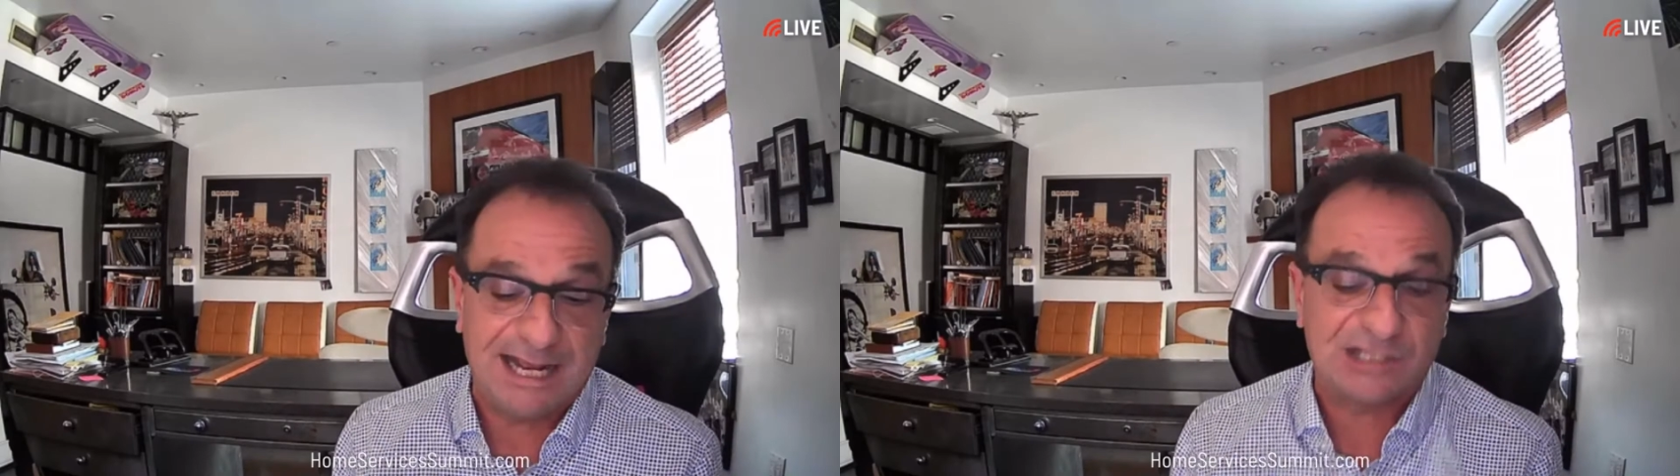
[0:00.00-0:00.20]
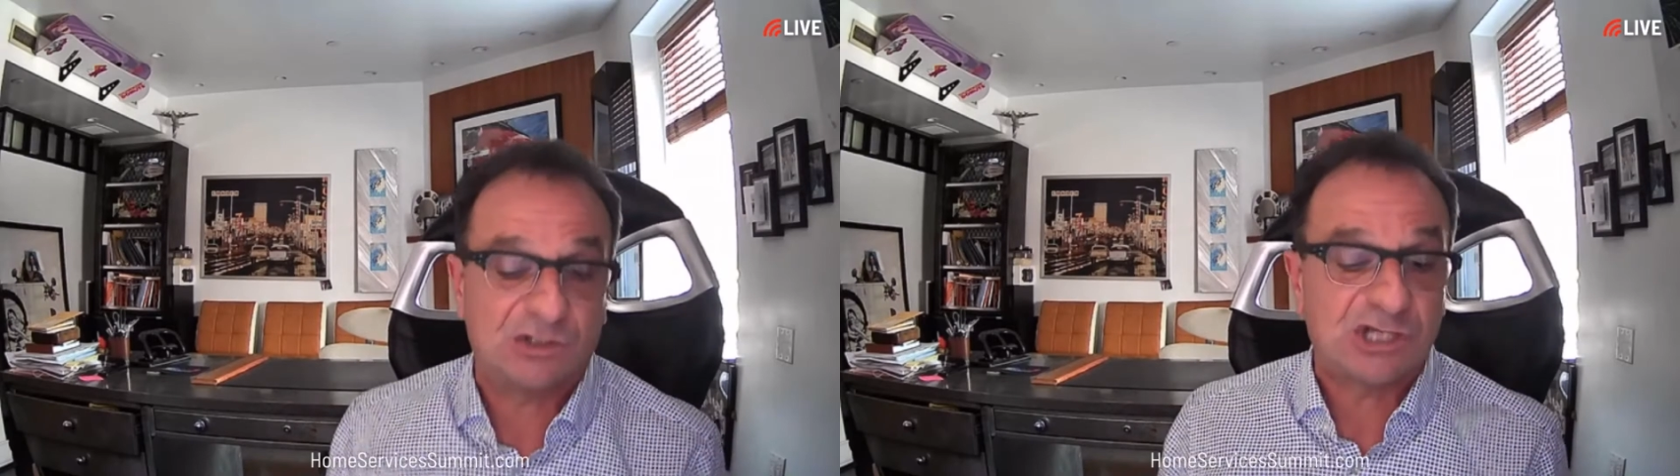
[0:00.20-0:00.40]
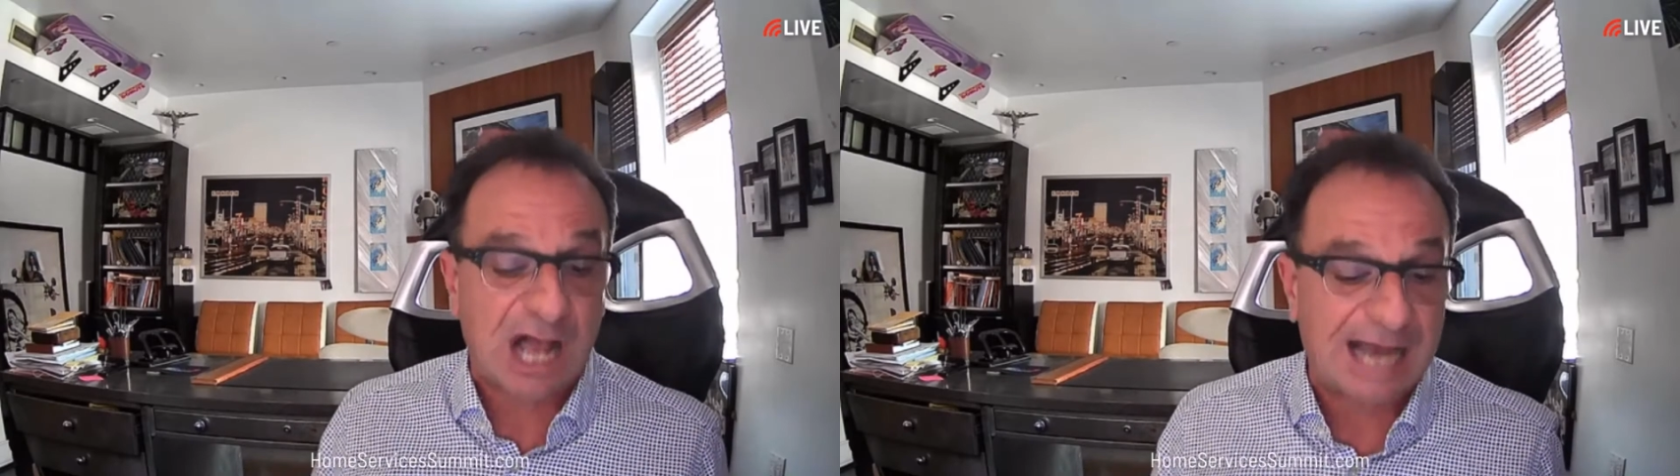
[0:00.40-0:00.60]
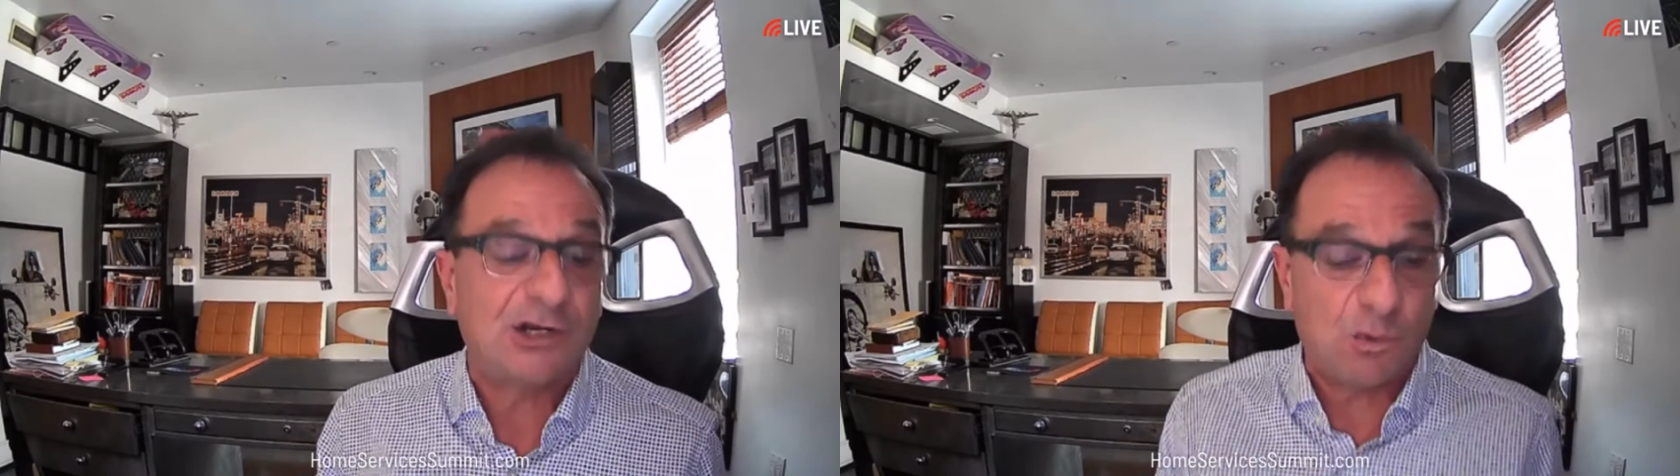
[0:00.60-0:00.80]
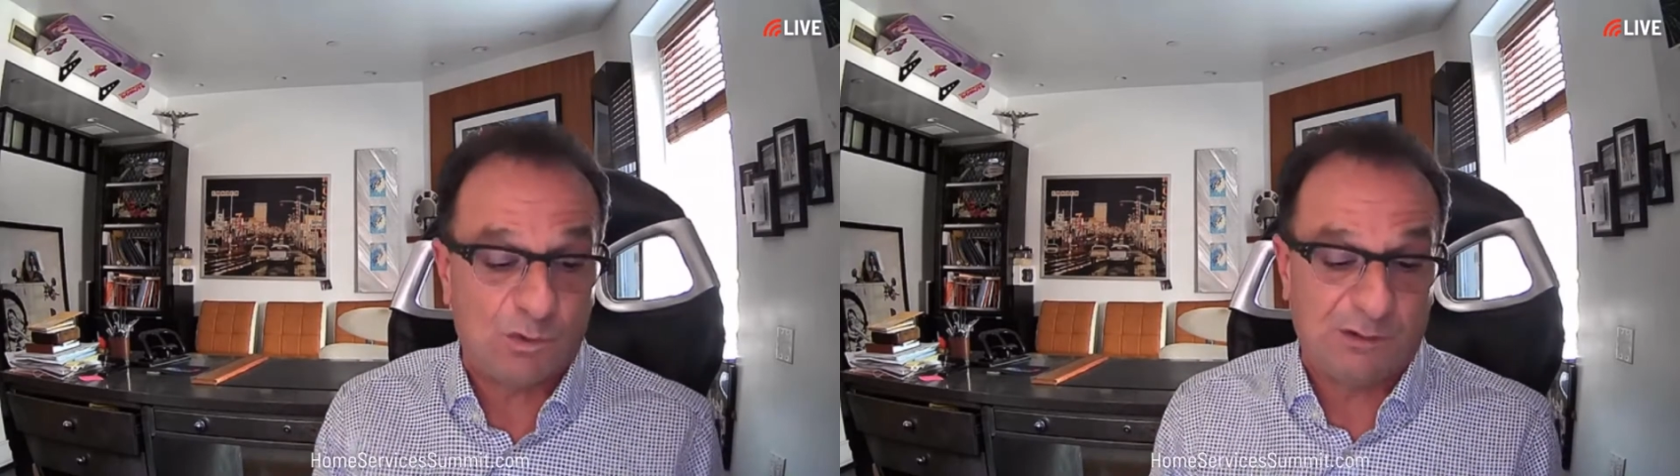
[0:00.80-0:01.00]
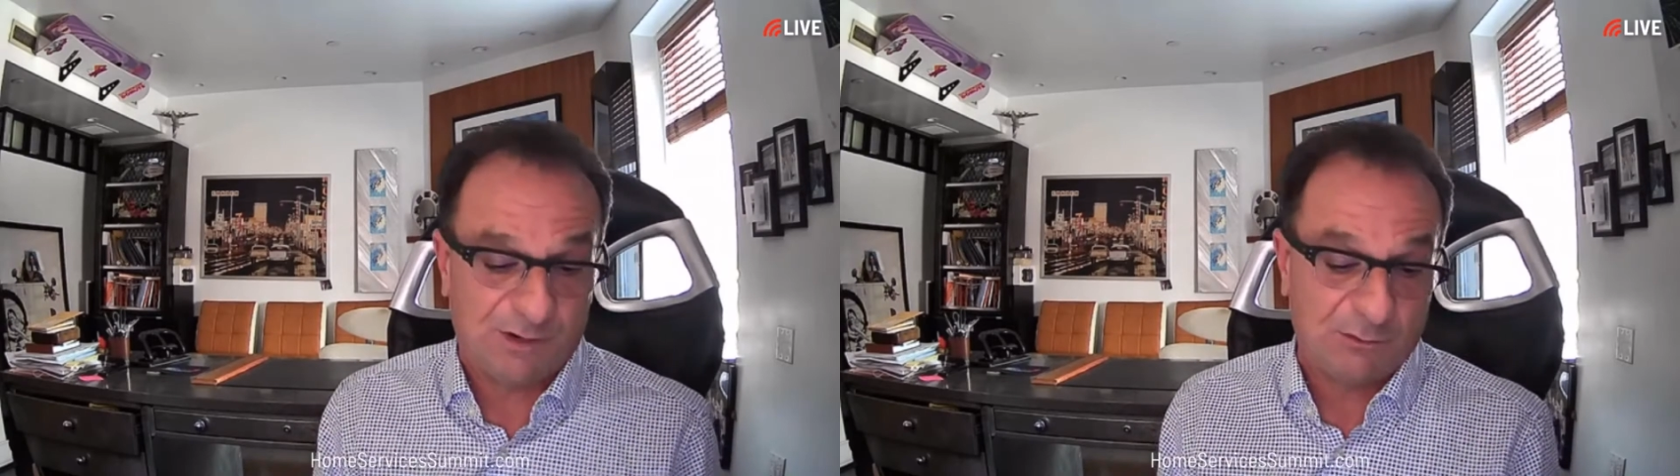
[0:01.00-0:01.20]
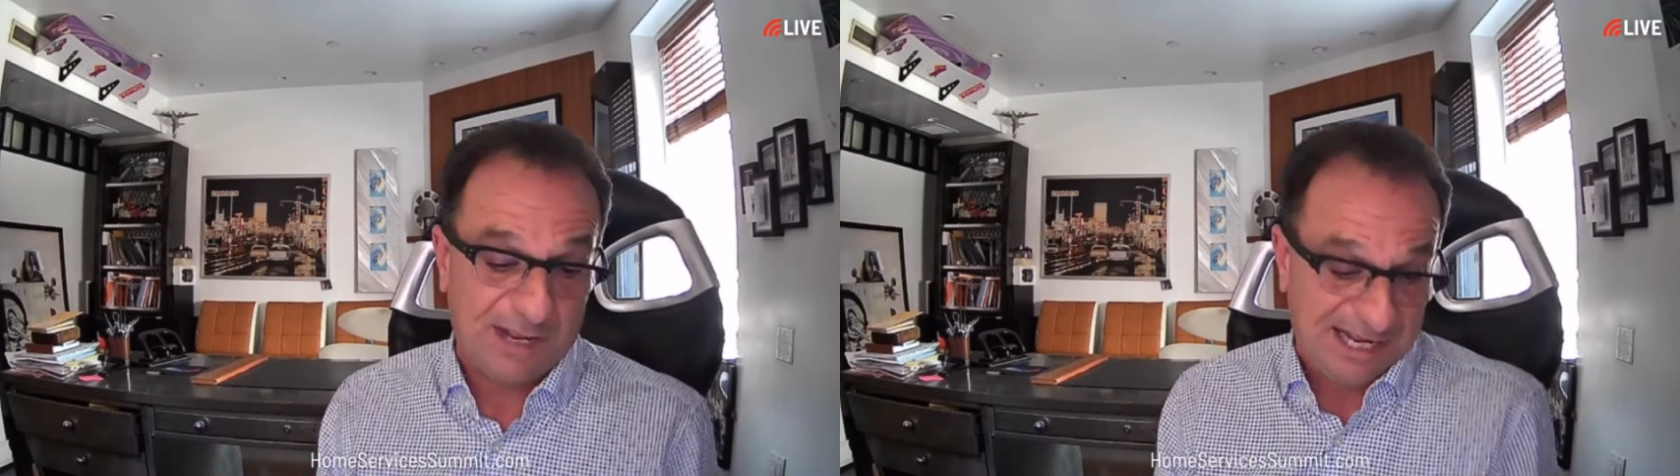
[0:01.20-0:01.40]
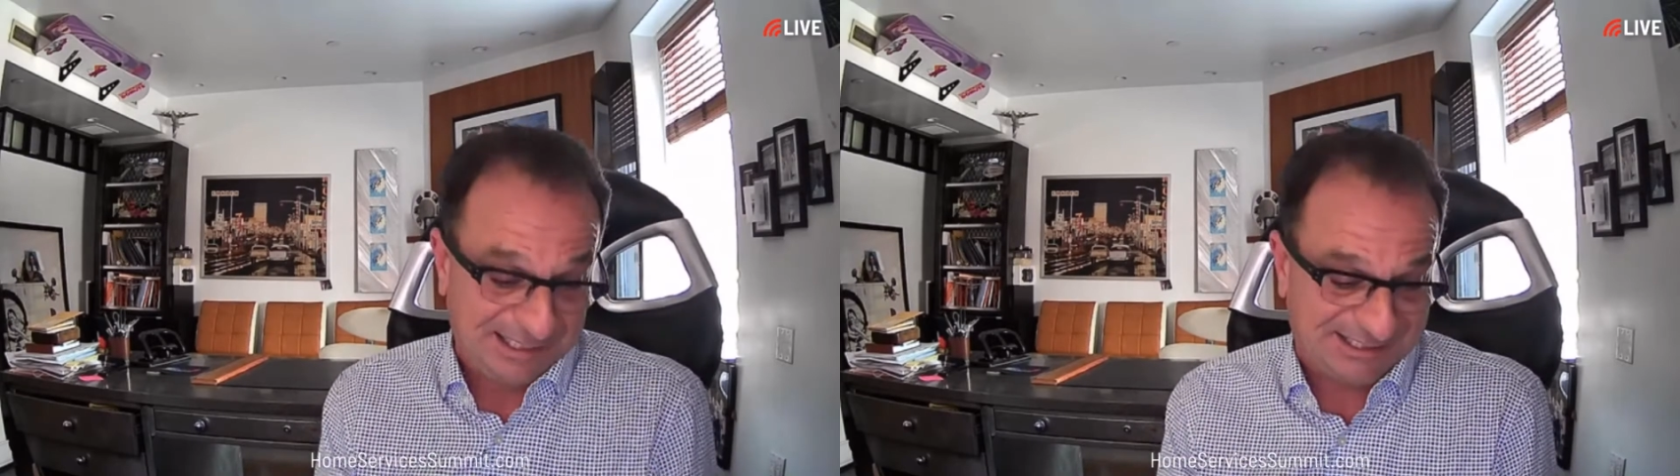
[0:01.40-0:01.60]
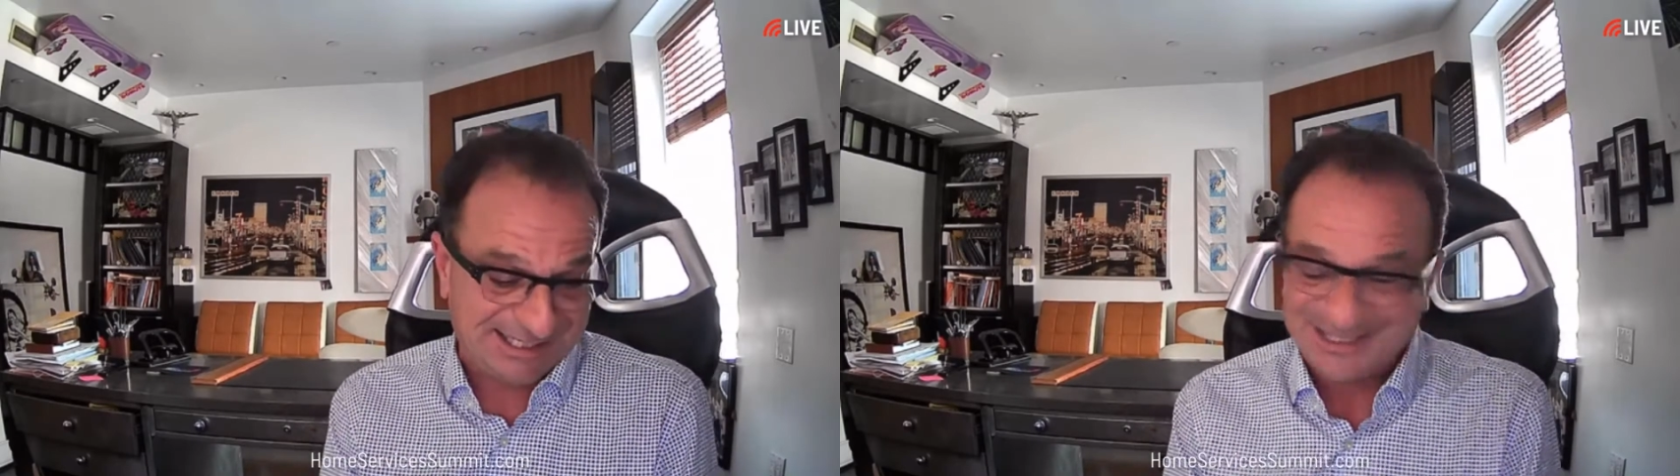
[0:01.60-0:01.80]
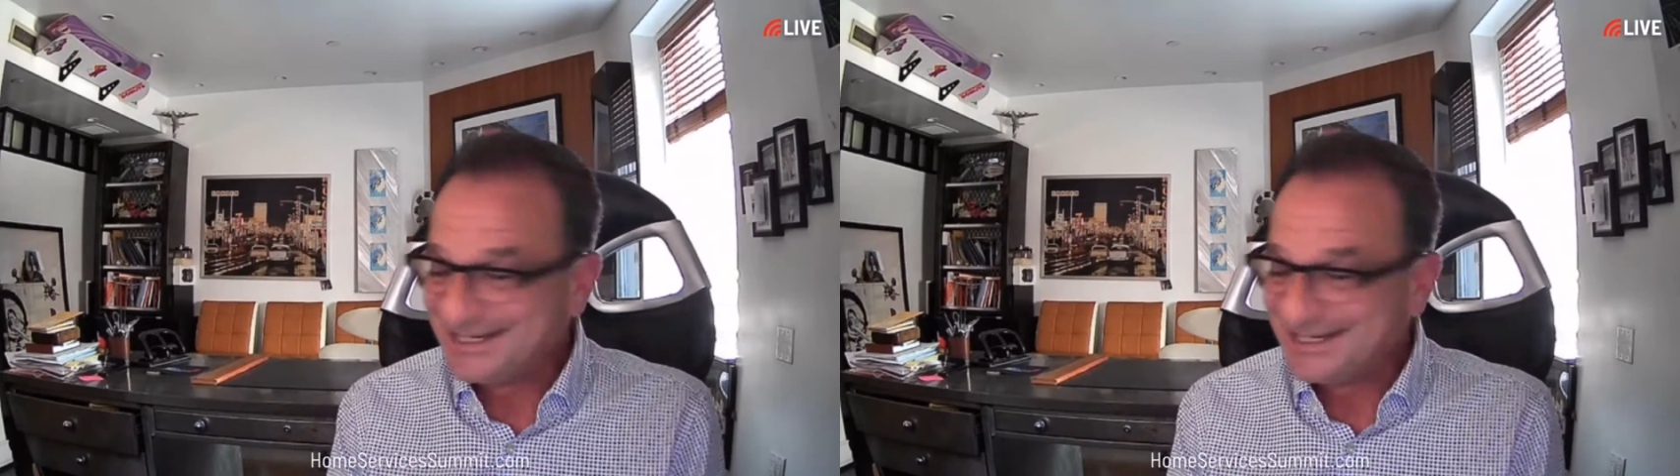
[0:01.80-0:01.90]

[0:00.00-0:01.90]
a mask because I don't want to wear a mask.